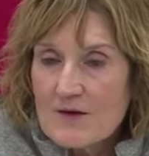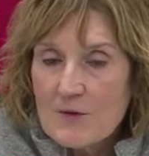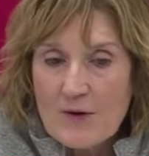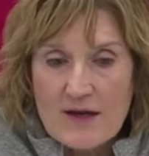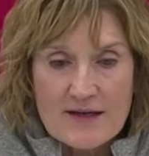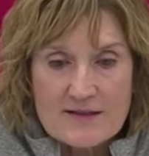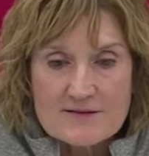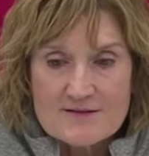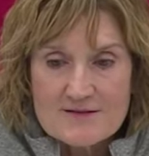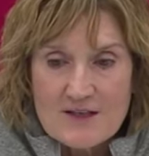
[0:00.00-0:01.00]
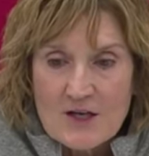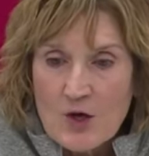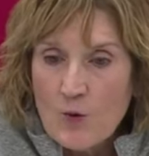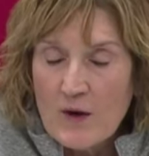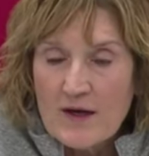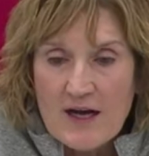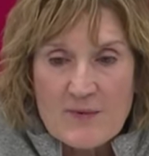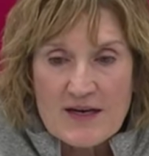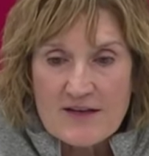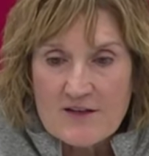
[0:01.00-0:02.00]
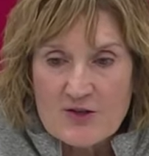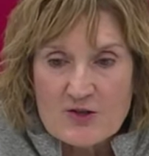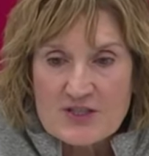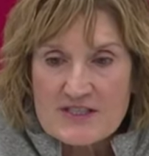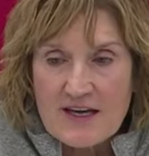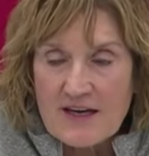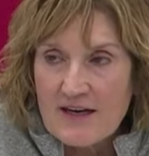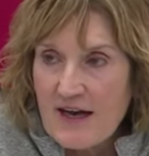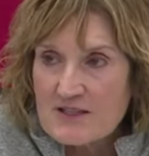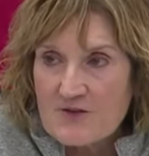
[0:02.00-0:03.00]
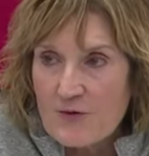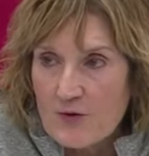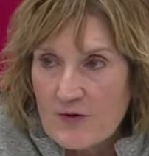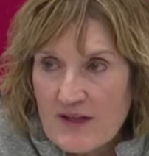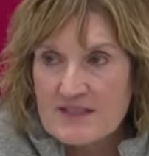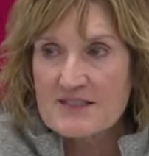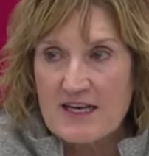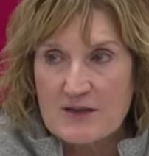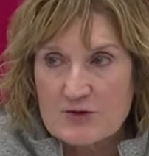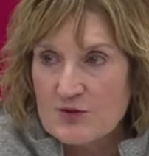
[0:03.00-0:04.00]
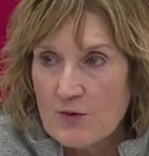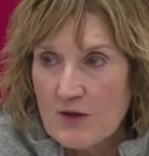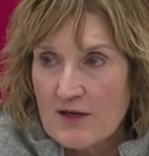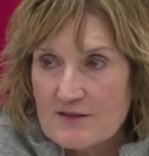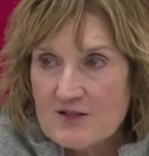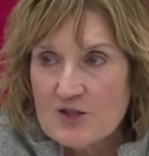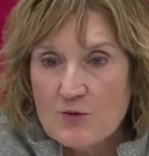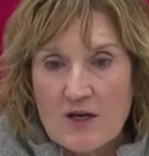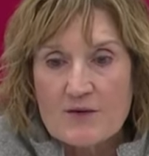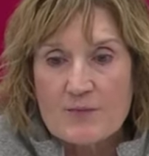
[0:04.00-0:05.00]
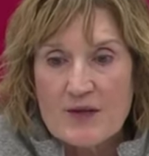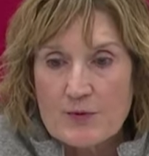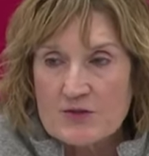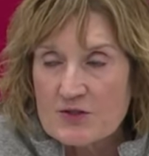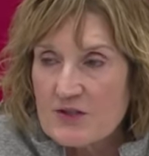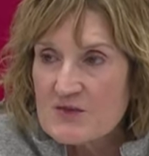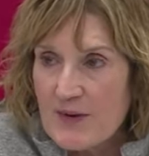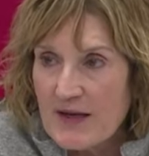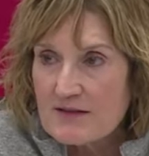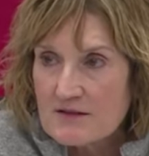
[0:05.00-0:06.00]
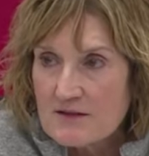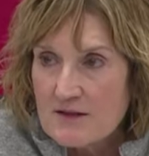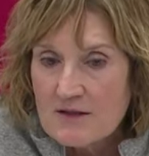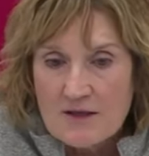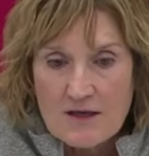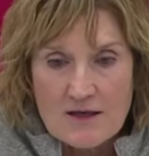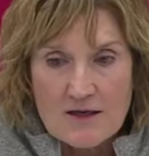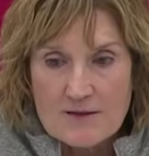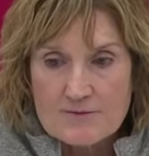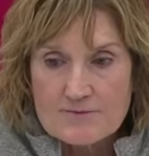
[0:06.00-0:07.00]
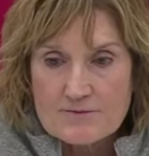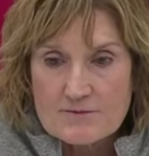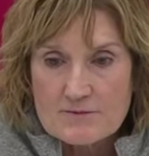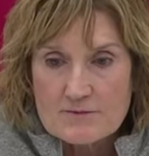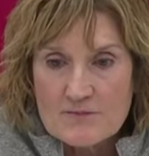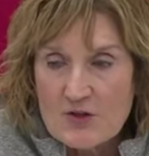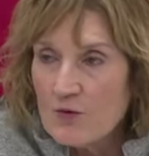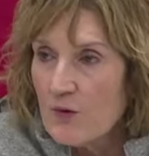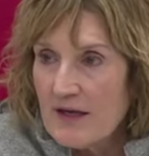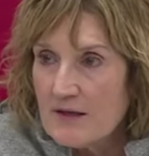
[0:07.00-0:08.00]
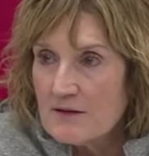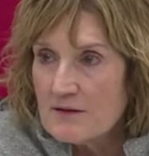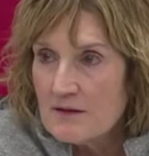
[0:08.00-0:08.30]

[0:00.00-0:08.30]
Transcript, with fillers: Right. Well, I mean, you just can't ask for. That's exactly what you want. You want people to expect um, you to win.